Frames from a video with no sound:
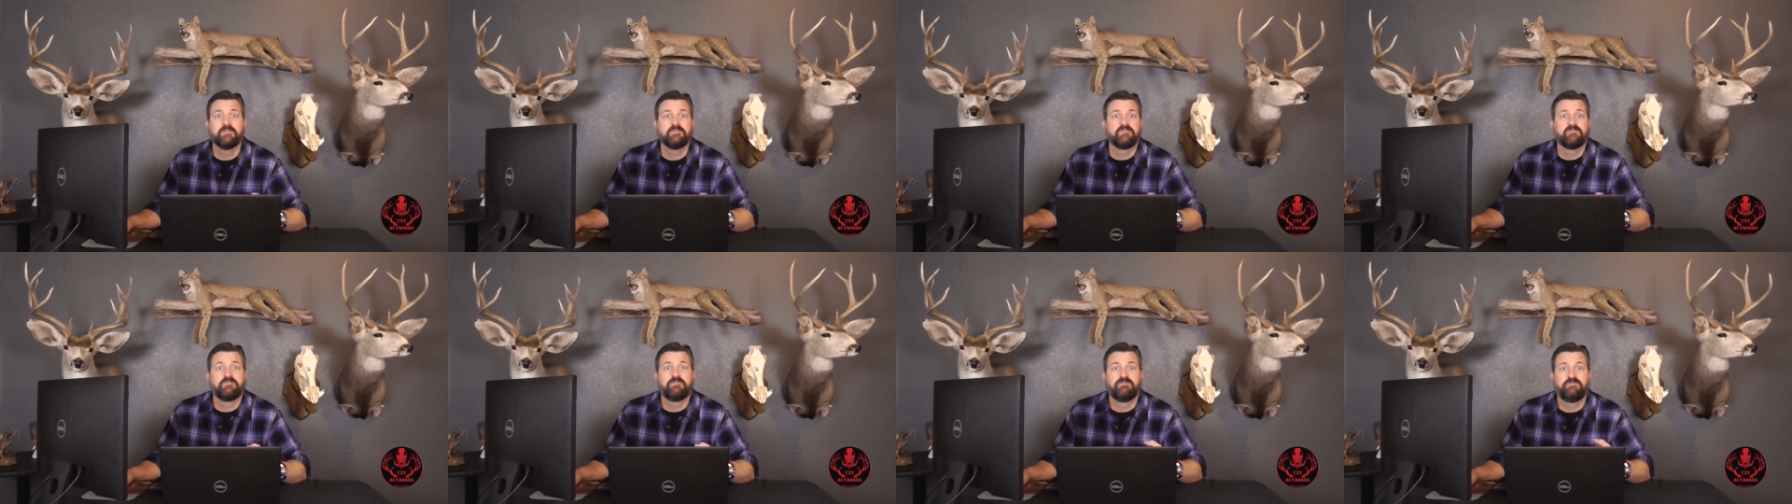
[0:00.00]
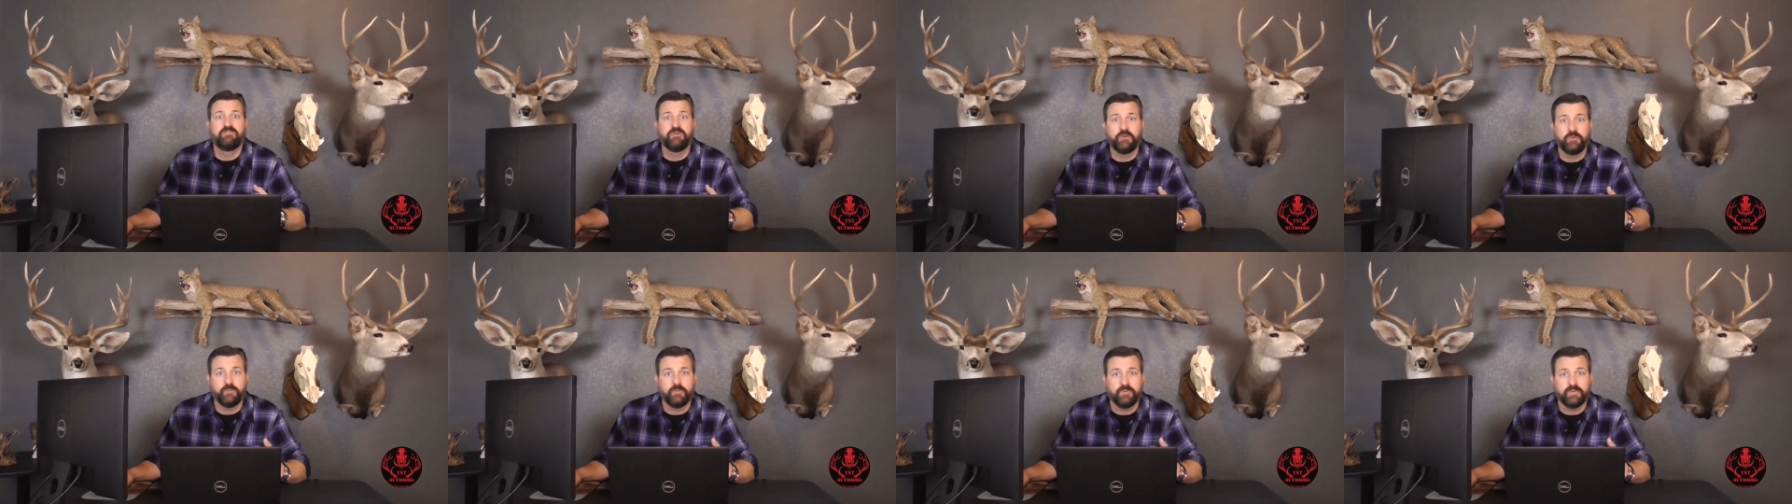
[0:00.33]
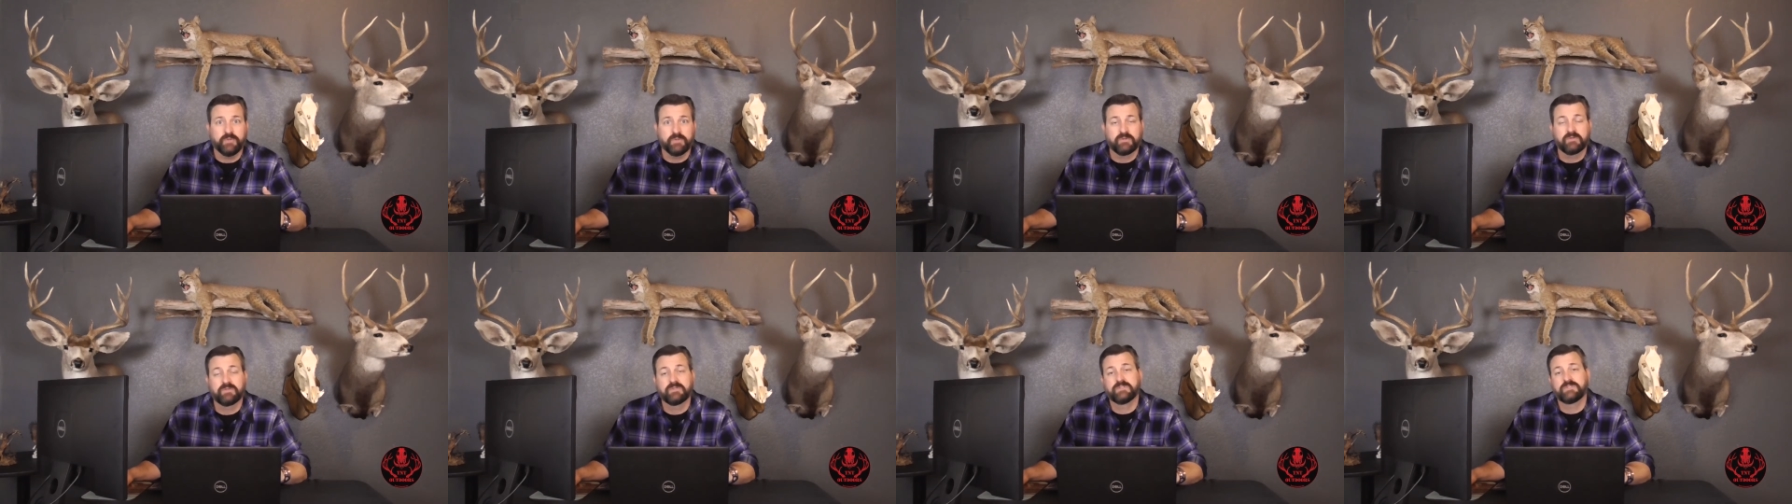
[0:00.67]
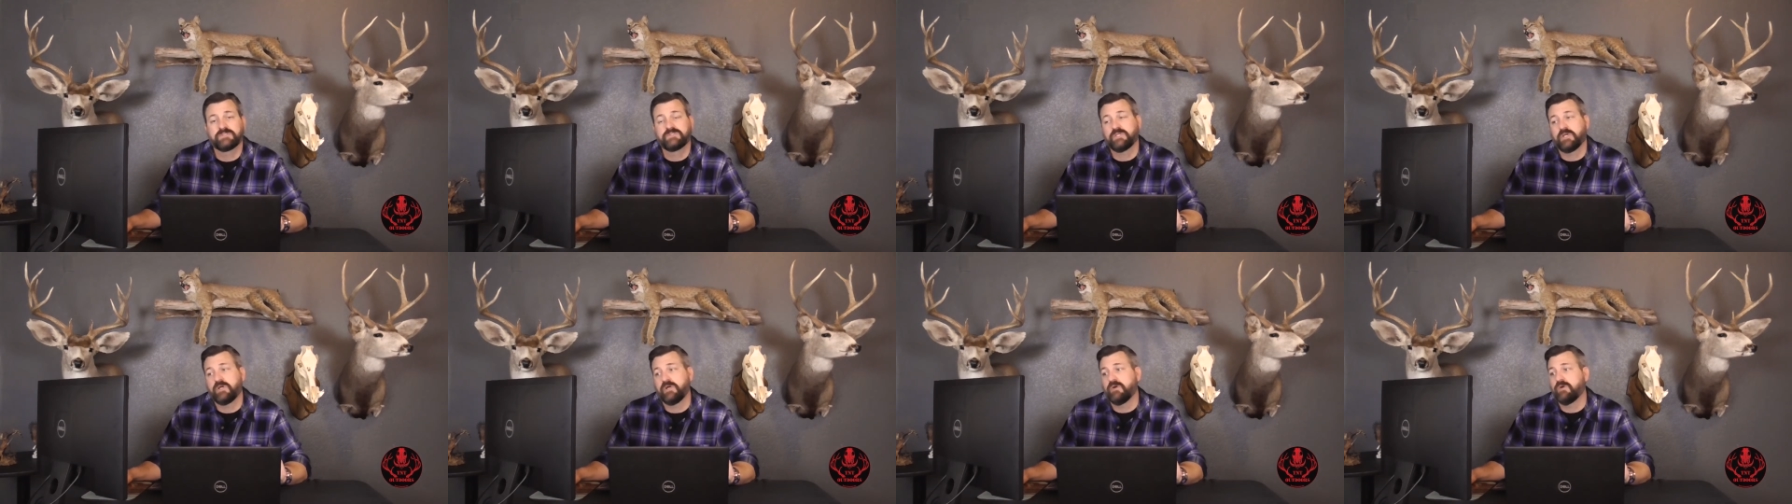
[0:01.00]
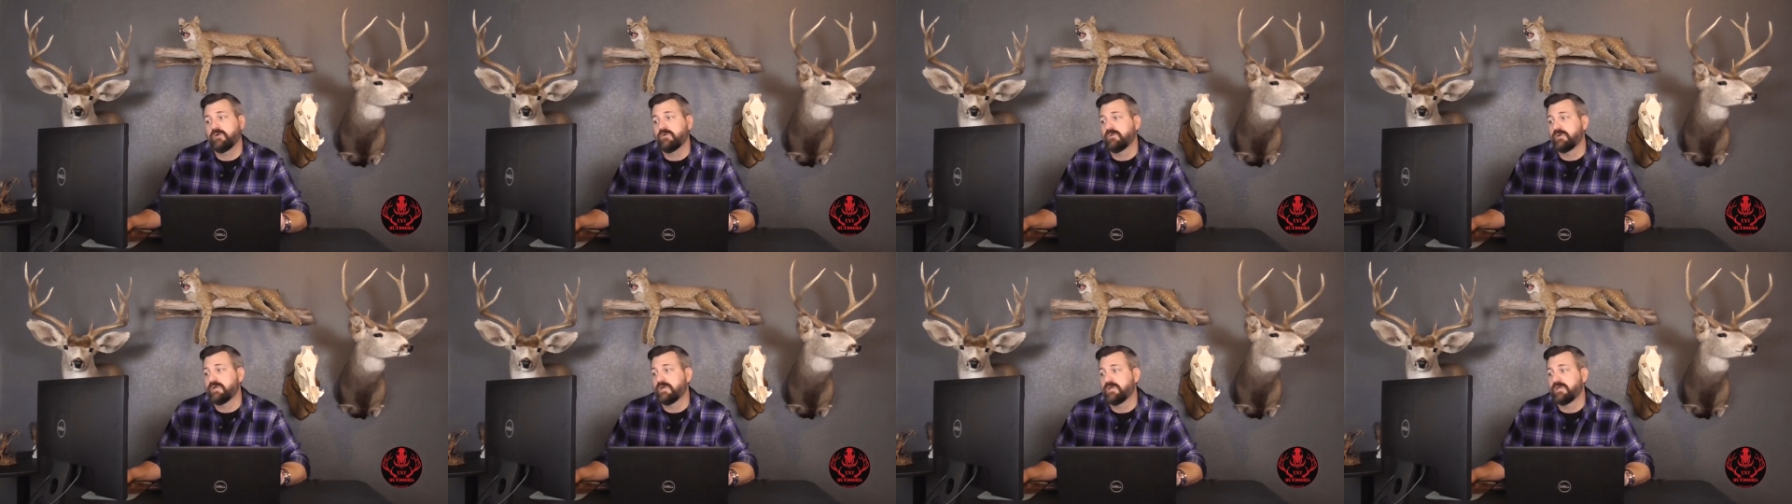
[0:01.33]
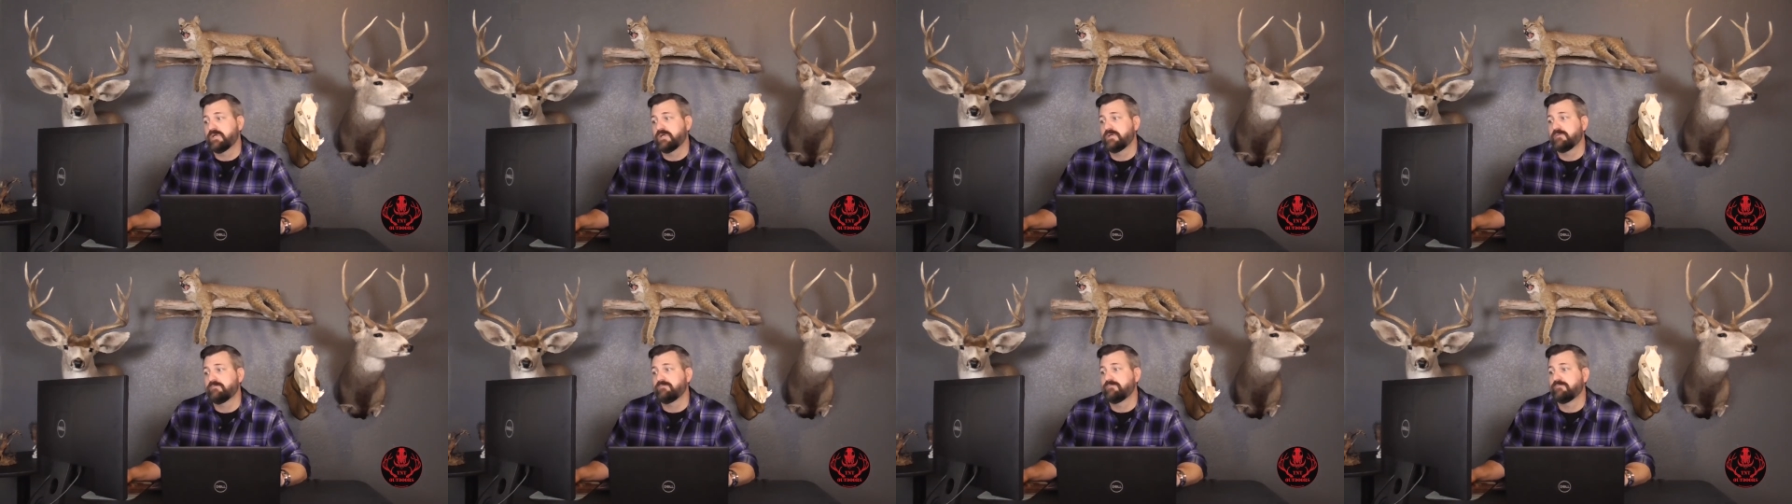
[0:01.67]
food.
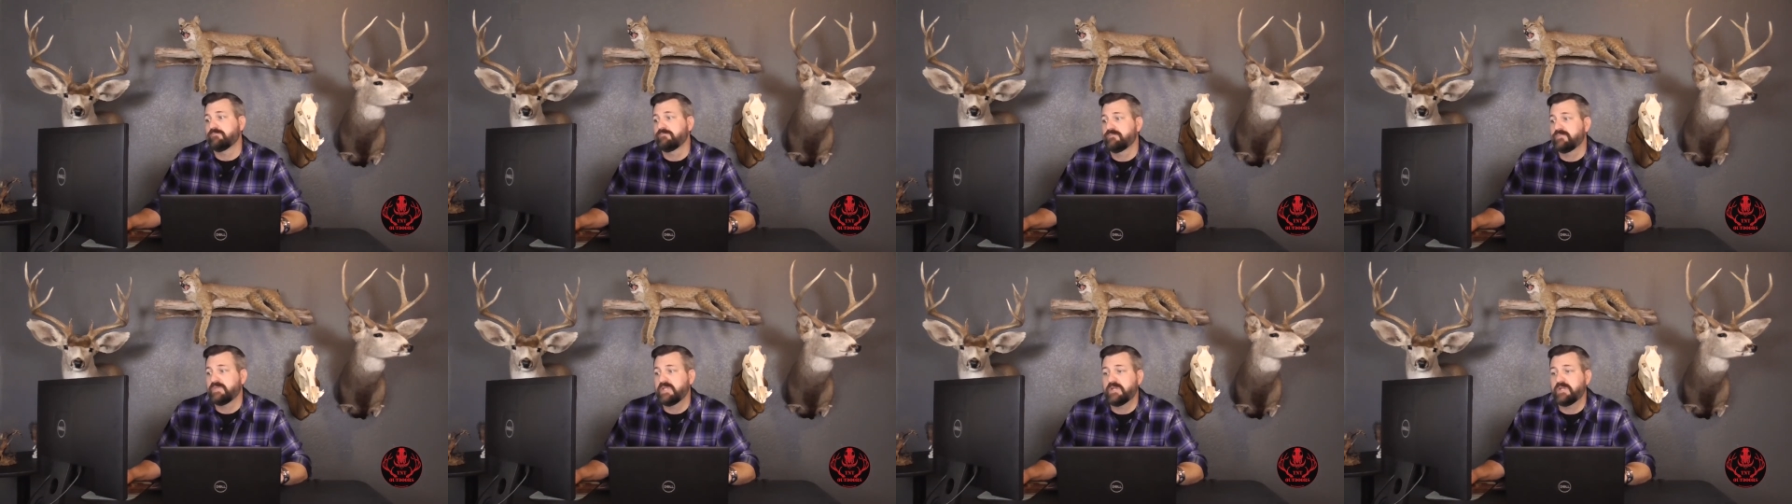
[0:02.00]
So